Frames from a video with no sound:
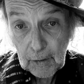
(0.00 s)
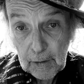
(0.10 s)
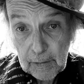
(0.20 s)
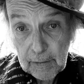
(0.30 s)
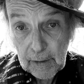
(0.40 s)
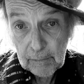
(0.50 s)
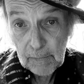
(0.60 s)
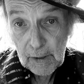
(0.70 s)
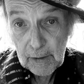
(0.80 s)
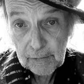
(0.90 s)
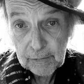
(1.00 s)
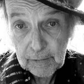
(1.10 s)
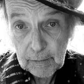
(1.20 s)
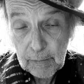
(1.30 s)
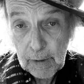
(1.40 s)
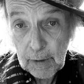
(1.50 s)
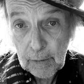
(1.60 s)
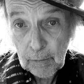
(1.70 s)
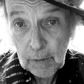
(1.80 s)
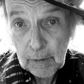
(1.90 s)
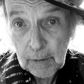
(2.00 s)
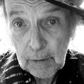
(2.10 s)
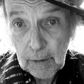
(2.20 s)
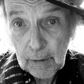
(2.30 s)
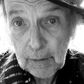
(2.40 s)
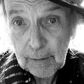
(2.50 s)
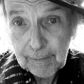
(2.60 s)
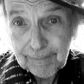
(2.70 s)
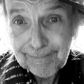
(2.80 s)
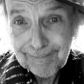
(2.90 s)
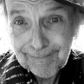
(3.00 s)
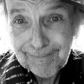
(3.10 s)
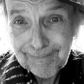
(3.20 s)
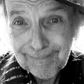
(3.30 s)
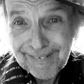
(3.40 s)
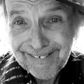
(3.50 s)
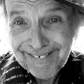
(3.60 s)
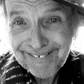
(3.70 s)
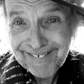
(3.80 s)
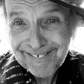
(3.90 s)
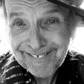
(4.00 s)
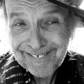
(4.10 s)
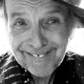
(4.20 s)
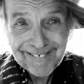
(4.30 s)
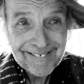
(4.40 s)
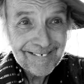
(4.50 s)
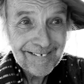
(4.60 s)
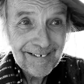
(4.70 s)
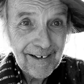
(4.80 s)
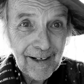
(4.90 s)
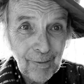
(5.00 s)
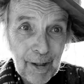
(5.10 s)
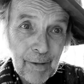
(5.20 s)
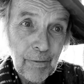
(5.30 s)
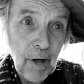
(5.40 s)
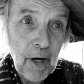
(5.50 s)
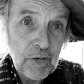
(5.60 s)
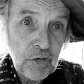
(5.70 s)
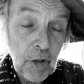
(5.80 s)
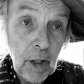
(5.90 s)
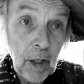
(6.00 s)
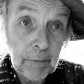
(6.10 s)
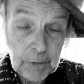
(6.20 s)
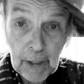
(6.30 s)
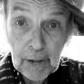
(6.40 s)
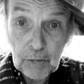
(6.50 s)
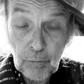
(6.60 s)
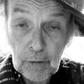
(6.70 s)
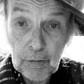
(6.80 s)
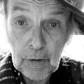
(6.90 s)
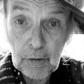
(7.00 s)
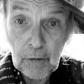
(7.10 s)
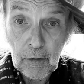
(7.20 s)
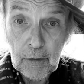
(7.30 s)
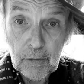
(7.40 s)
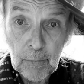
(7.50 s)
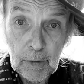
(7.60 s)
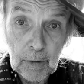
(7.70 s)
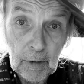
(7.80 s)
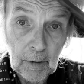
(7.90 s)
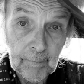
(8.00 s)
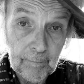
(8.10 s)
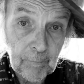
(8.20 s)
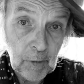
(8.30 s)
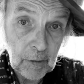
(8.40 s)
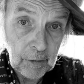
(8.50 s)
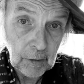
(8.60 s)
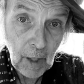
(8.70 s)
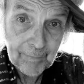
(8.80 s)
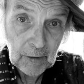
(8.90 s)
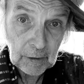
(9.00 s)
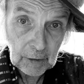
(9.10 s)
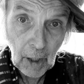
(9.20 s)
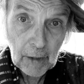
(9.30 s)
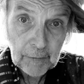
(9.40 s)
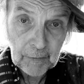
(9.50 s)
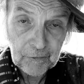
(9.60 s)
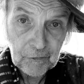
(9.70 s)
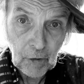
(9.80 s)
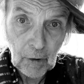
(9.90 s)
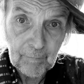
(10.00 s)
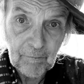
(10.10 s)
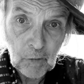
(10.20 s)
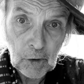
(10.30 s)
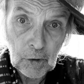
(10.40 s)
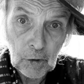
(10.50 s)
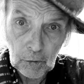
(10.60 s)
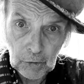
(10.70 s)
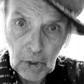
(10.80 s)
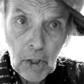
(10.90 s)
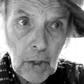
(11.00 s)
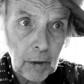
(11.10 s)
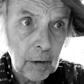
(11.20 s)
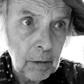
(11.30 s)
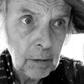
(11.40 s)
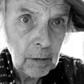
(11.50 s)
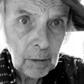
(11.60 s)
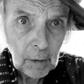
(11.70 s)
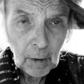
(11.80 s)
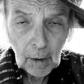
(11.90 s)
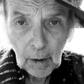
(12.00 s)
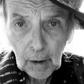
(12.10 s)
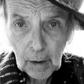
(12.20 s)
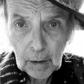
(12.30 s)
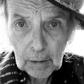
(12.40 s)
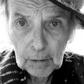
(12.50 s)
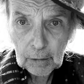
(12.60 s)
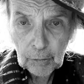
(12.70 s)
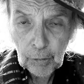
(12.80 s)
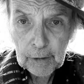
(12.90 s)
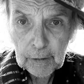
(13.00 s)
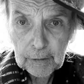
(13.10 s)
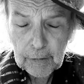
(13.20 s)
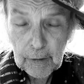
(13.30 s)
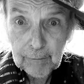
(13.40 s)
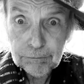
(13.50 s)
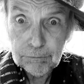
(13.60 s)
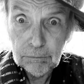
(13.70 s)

They masturbate one another. Yeah. What a rush. Yes, with the encouragement of the loving kindness of her king. Queen Latifah